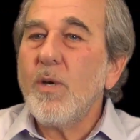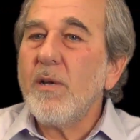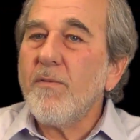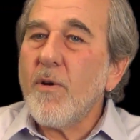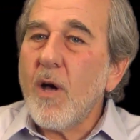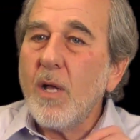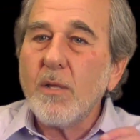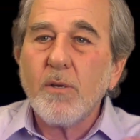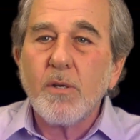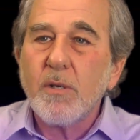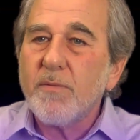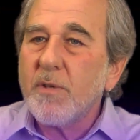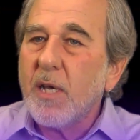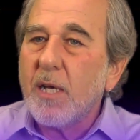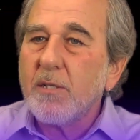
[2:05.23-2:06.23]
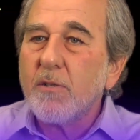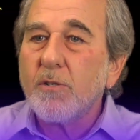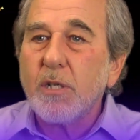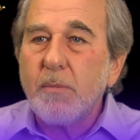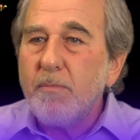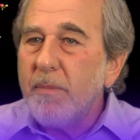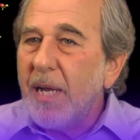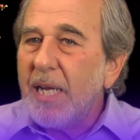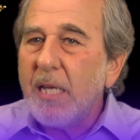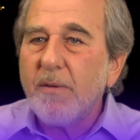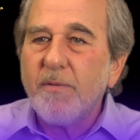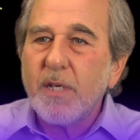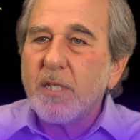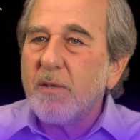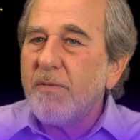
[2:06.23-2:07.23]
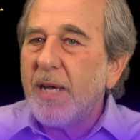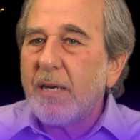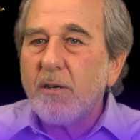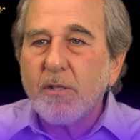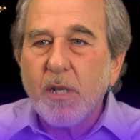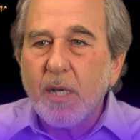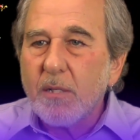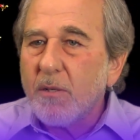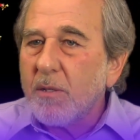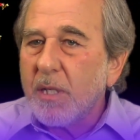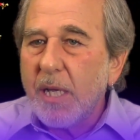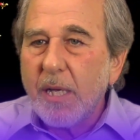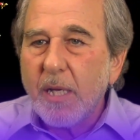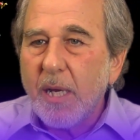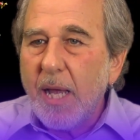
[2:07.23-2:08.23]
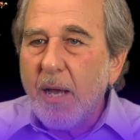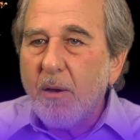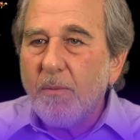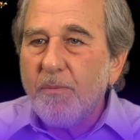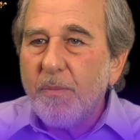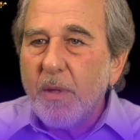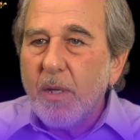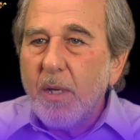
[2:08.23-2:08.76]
We have all heard of tonsils, and many of us have had our tonsils taken out.